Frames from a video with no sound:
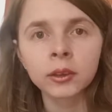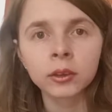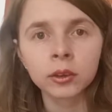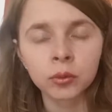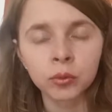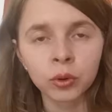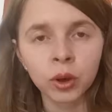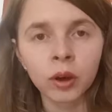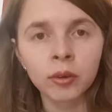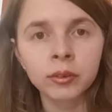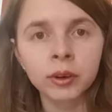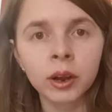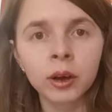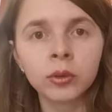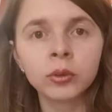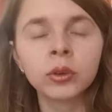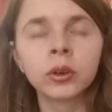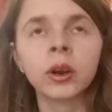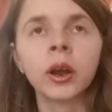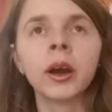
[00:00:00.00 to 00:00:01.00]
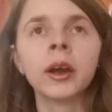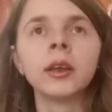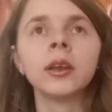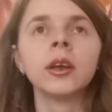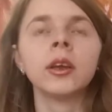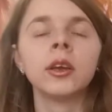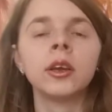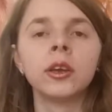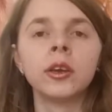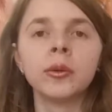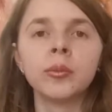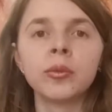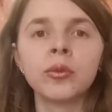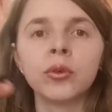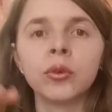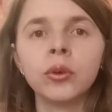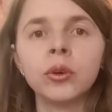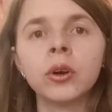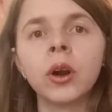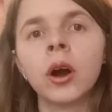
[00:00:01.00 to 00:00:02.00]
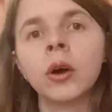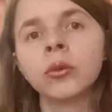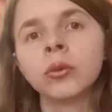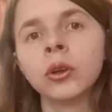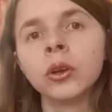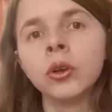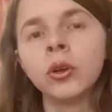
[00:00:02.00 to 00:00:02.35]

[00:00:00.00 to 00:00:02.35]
if you have an outline, it keeps you grounded.